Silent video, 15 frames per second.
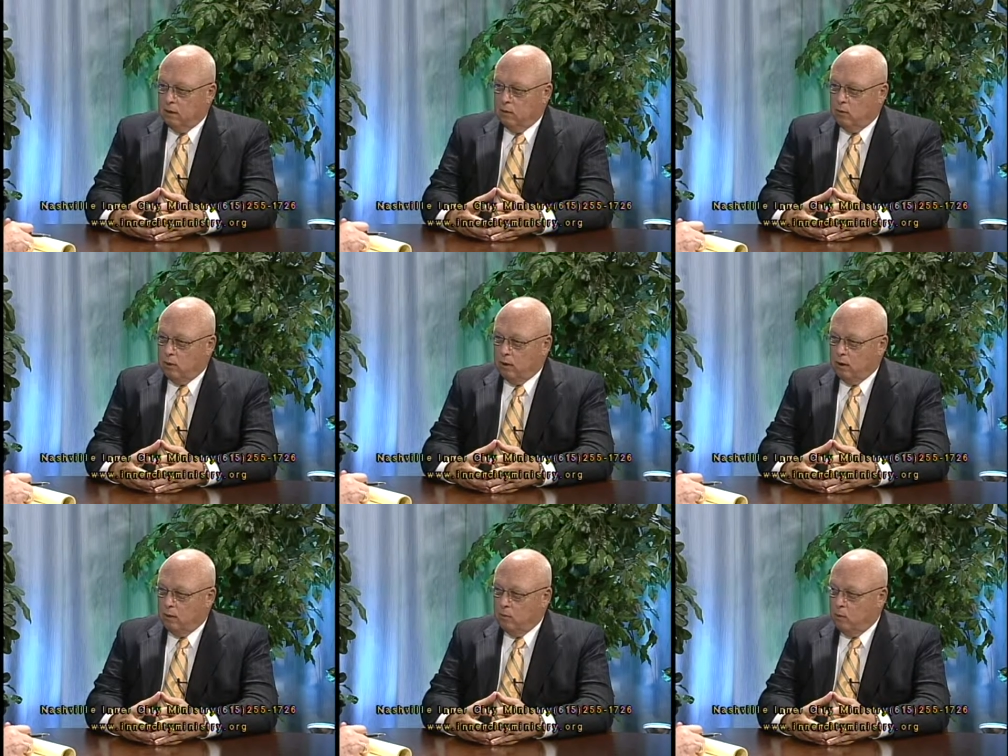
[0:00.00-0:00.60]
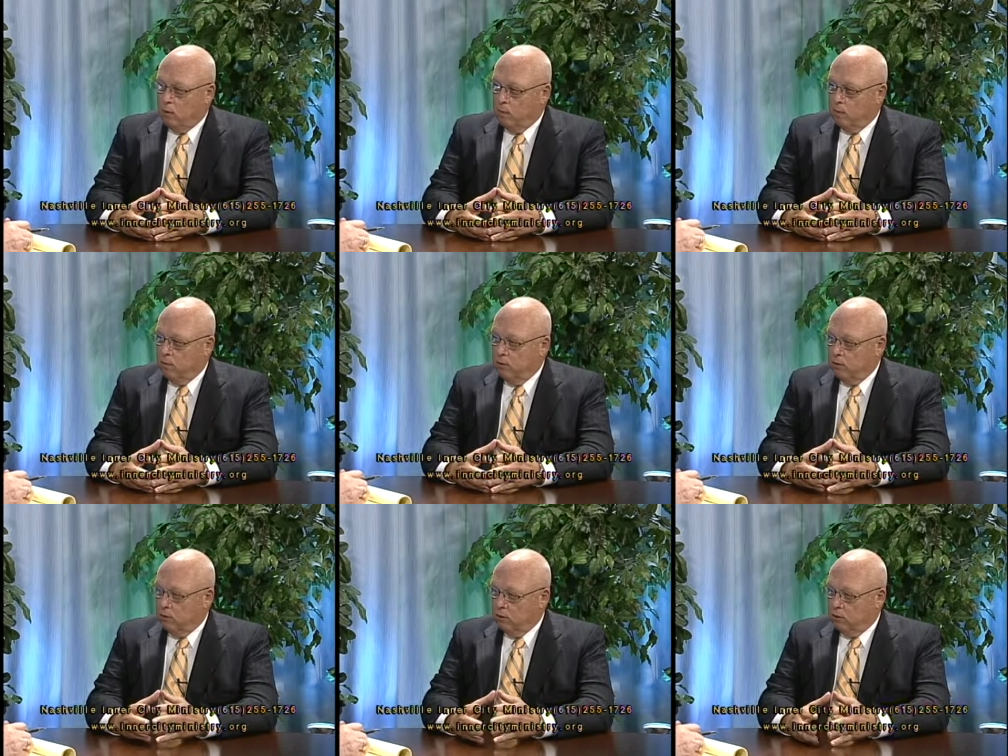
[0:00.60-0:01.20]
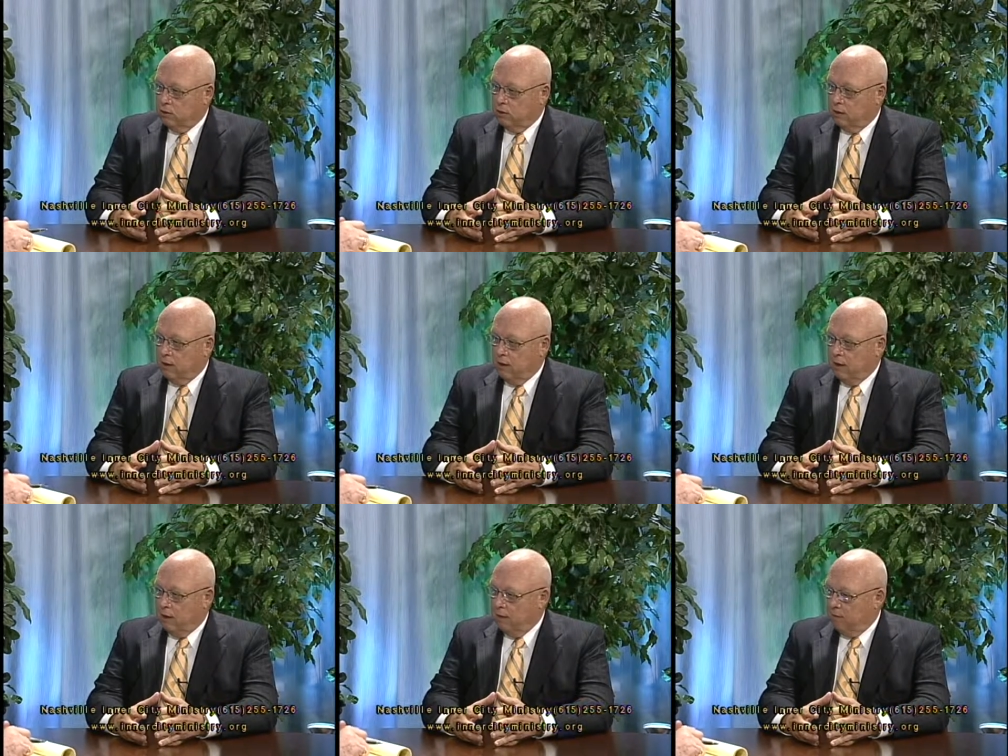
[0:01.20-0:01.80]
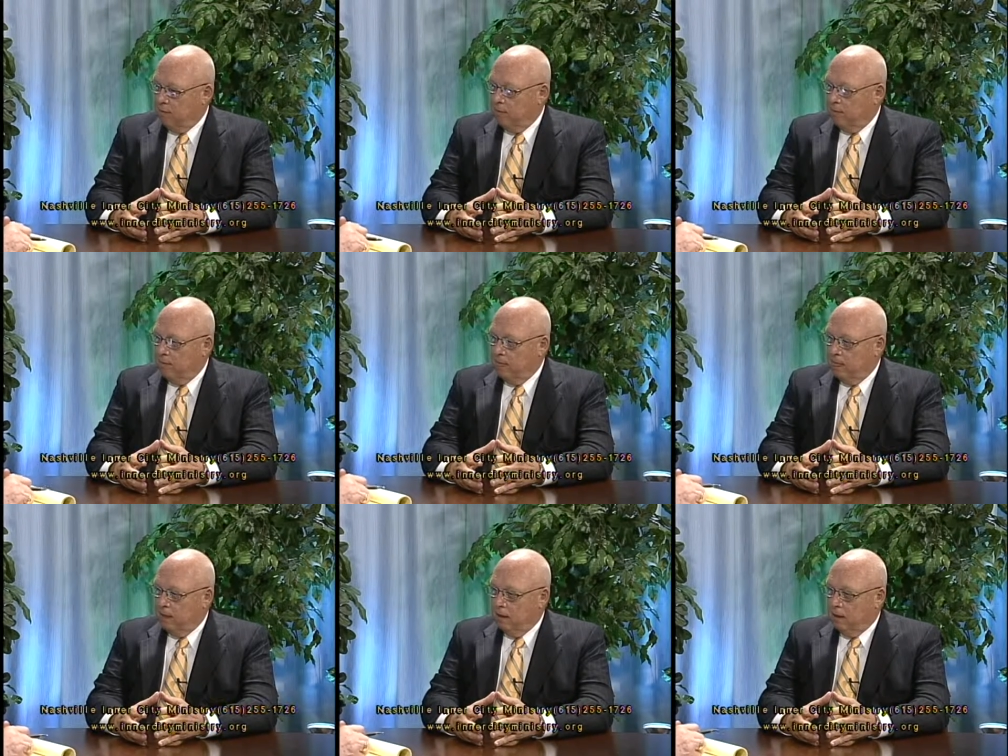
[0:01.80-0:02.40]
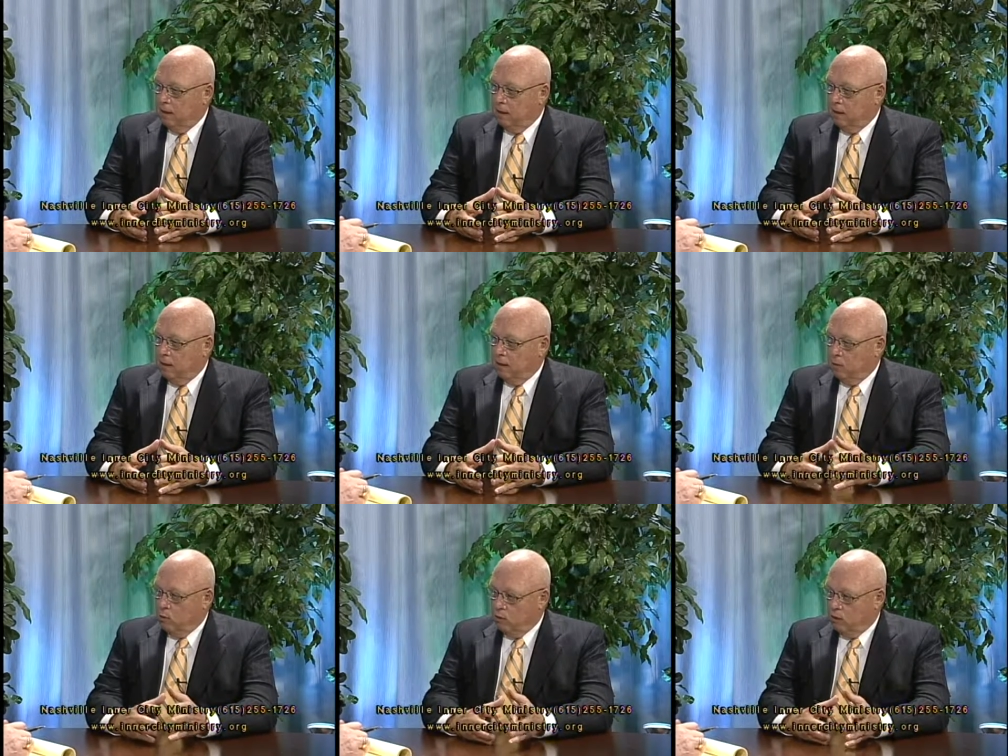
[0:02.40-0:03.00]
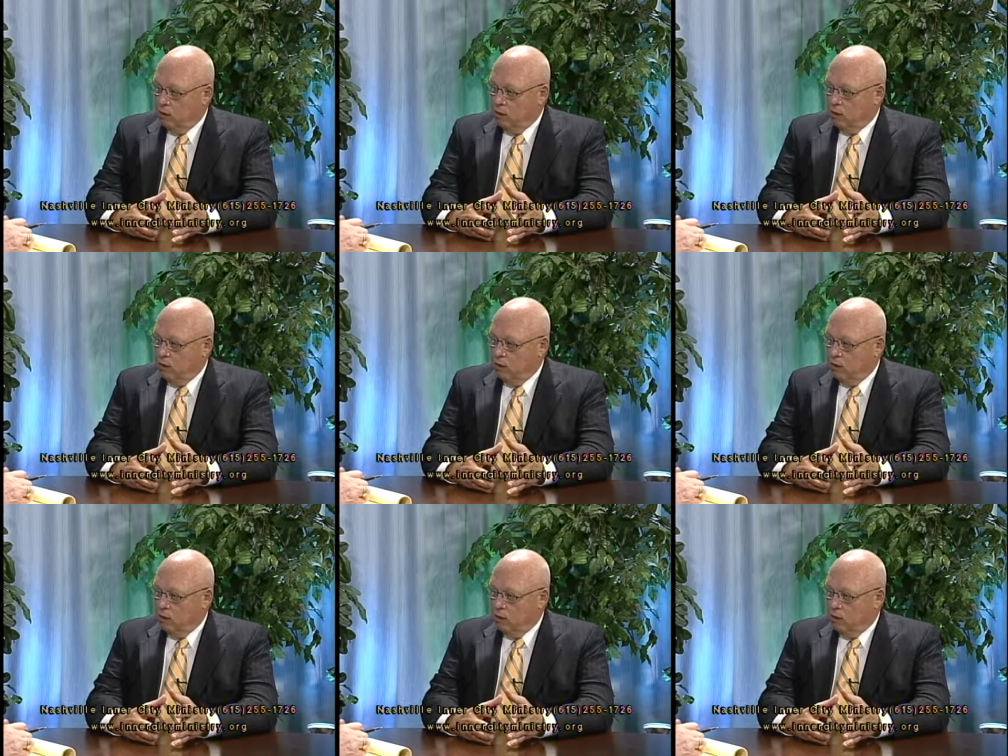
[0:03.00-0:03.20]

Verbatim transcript: where the more children you have, uh, the more money